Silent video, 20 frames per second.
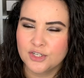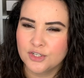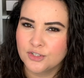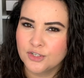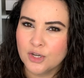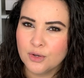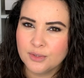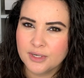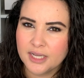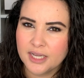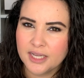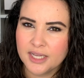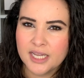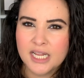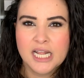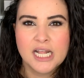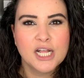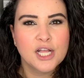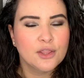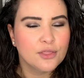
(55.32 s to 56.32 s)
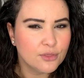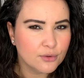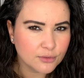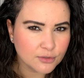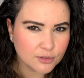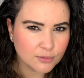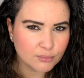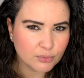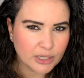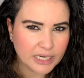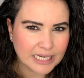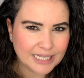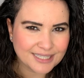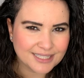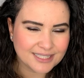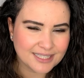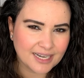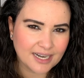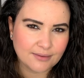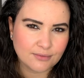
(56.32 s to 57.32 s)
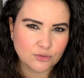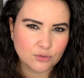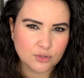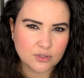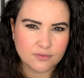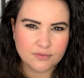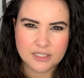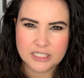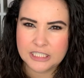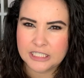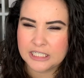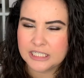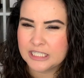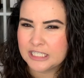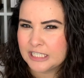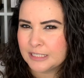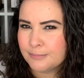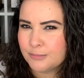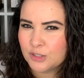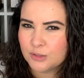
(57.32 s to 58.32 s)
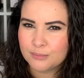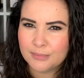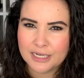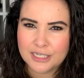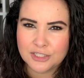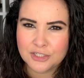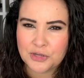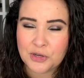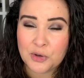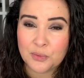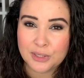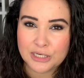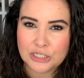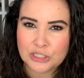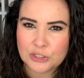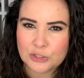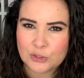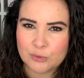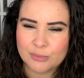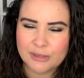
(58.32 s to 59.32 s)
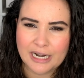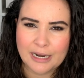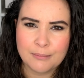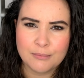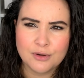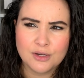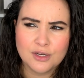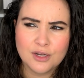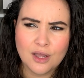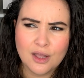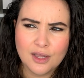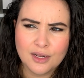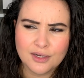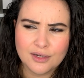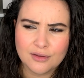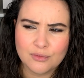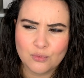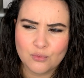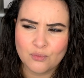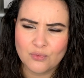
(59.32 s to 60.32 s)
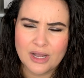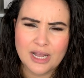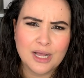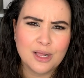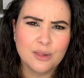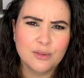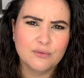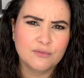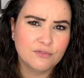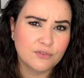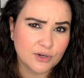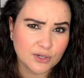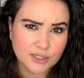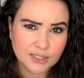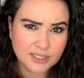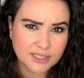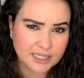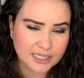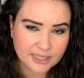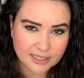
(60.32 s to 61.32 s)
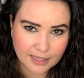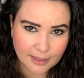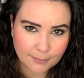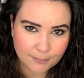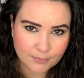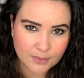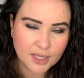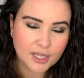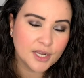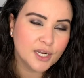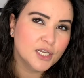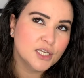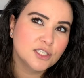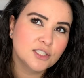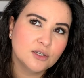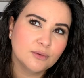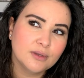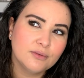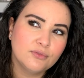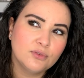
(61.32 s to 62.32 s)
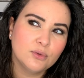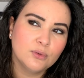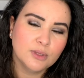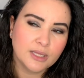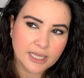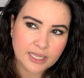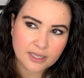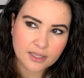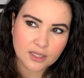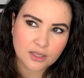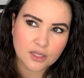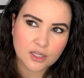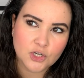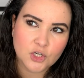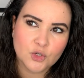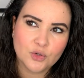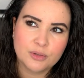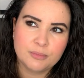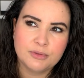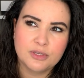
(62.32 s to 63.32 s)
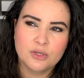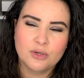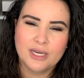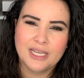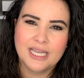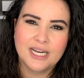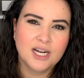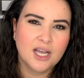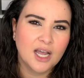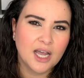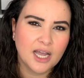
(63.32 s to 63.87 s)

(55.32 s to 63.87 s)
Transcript: Denona. Those are brands that I've sort of dipped my toe into, but I'm not well versed in them. So if you like luxury beauty and